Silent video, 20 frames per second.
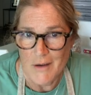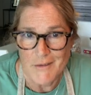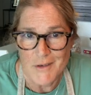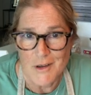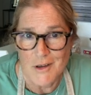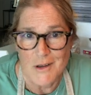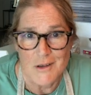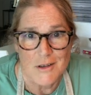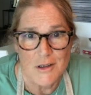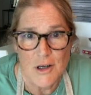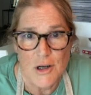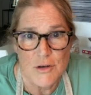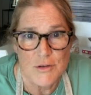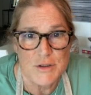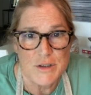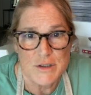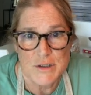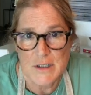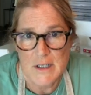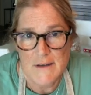along the
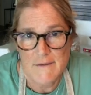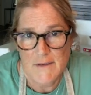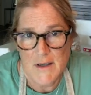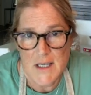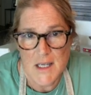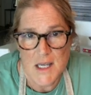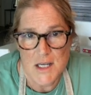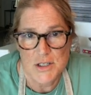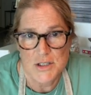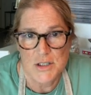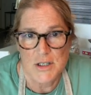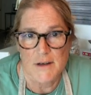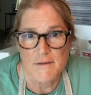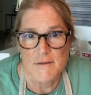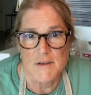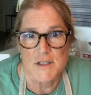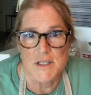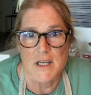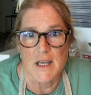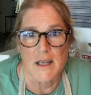coast is like a vacation
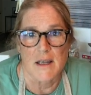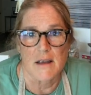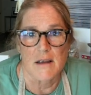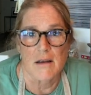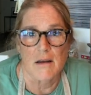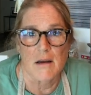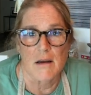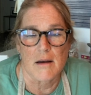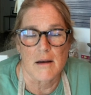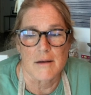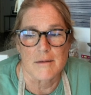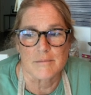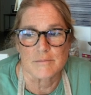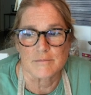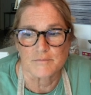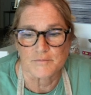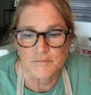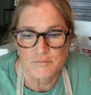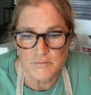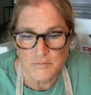every day.
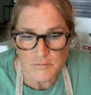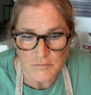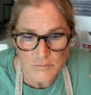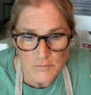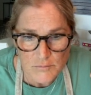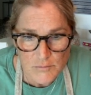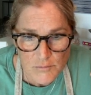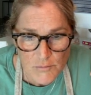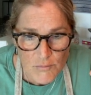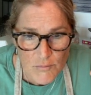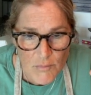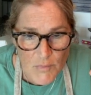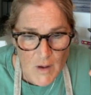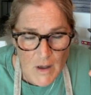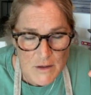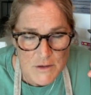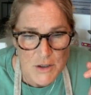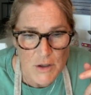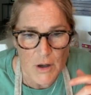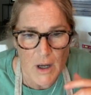
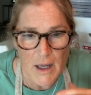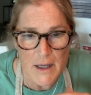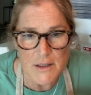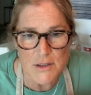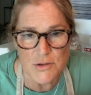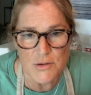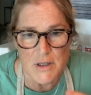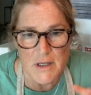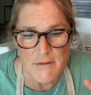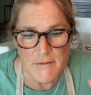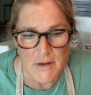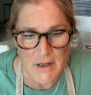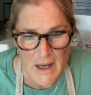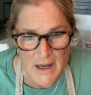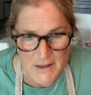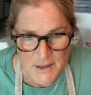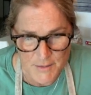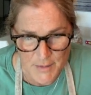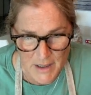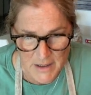So I enjoyed every
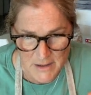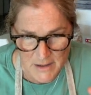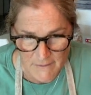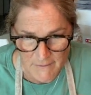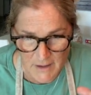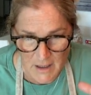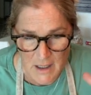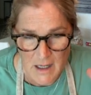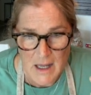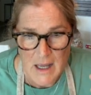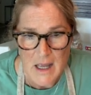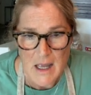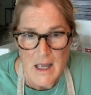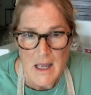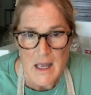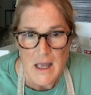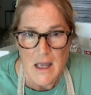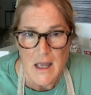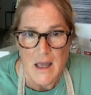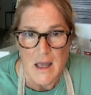aspect of it.
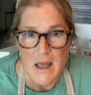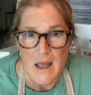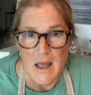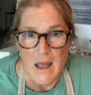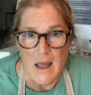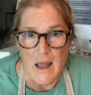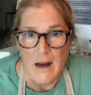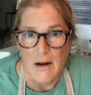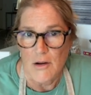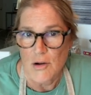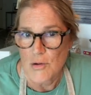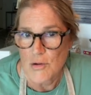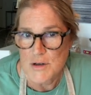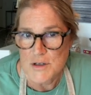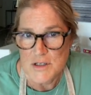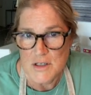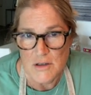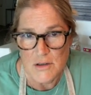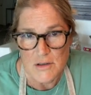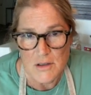And of
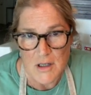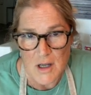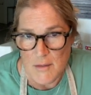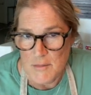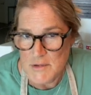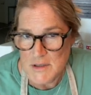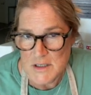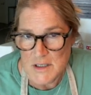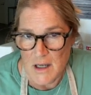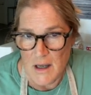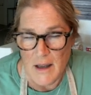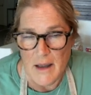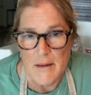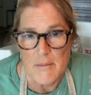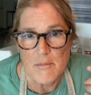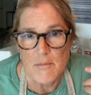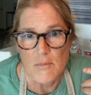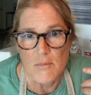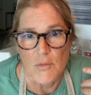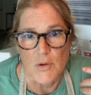course, there comes a
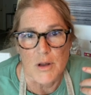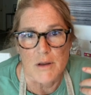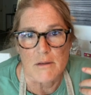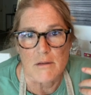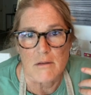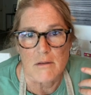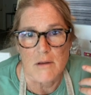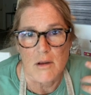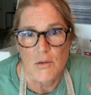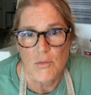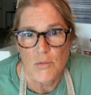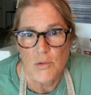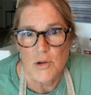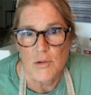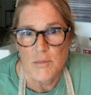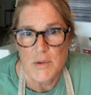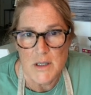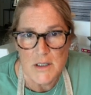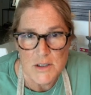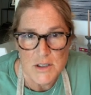time when there will
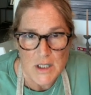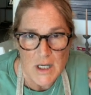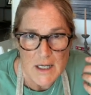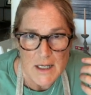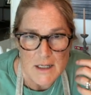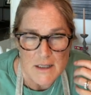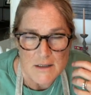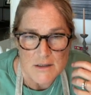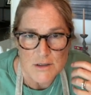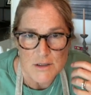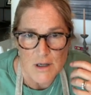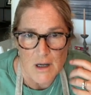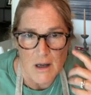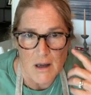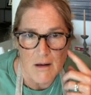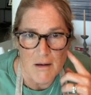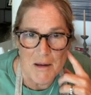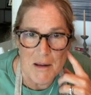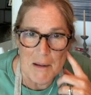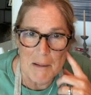be a change.
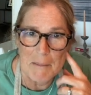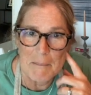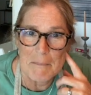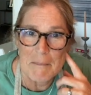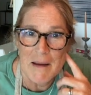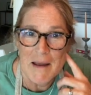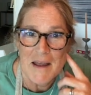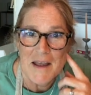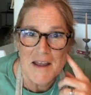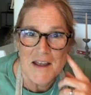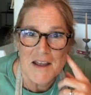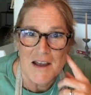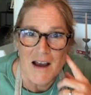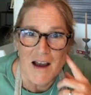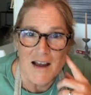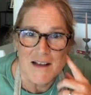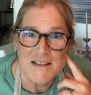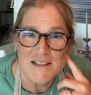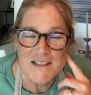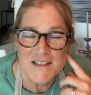
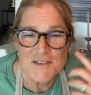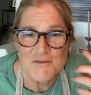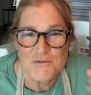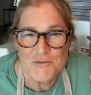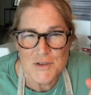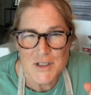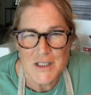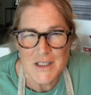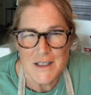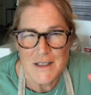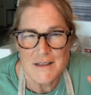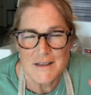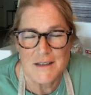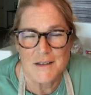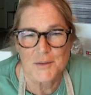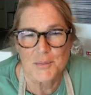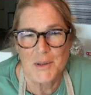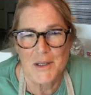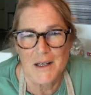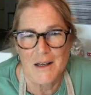I didn't really
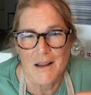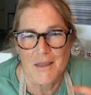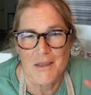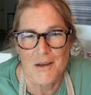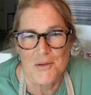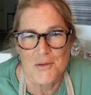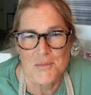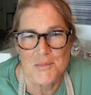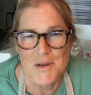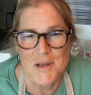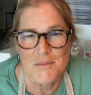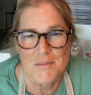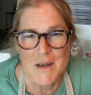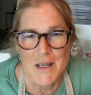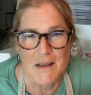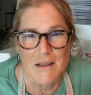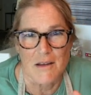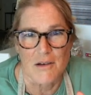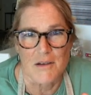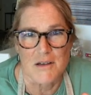anticipate it. I thought we'd be in
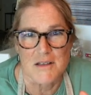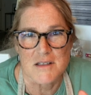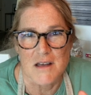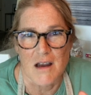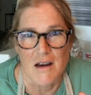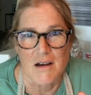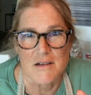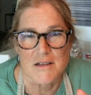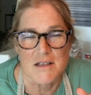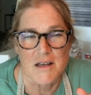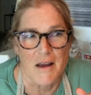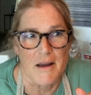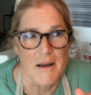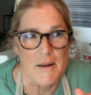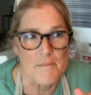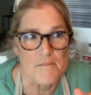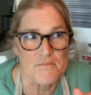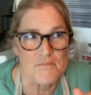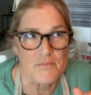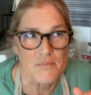Maine the entire
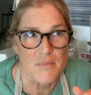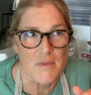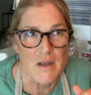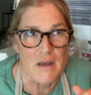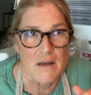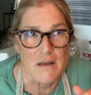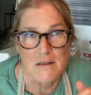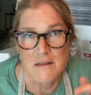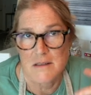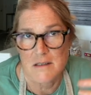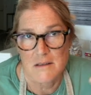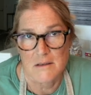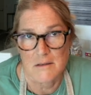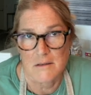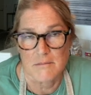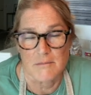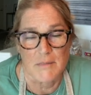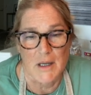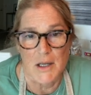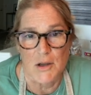time until
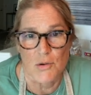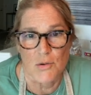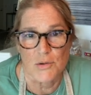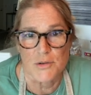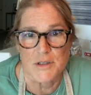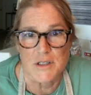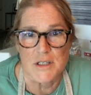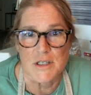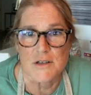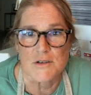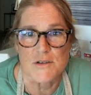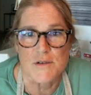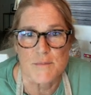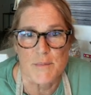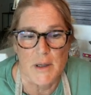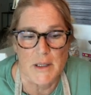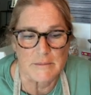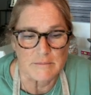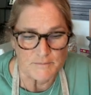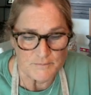my golden years,
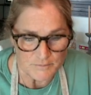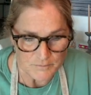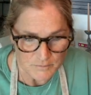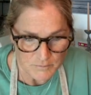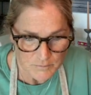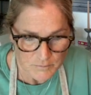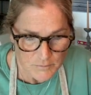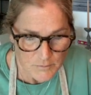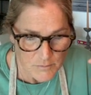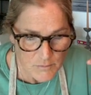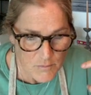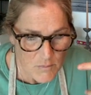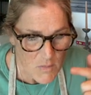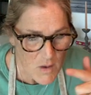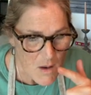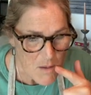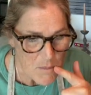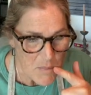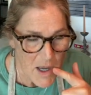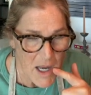but
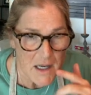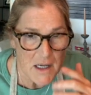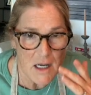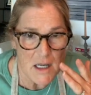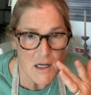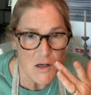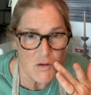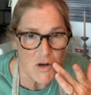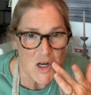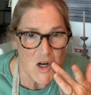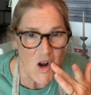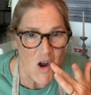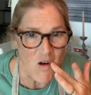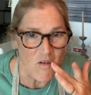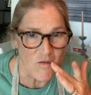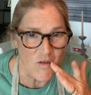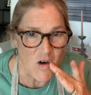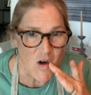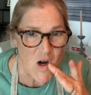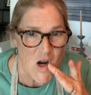Pat got a great
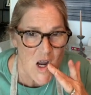offer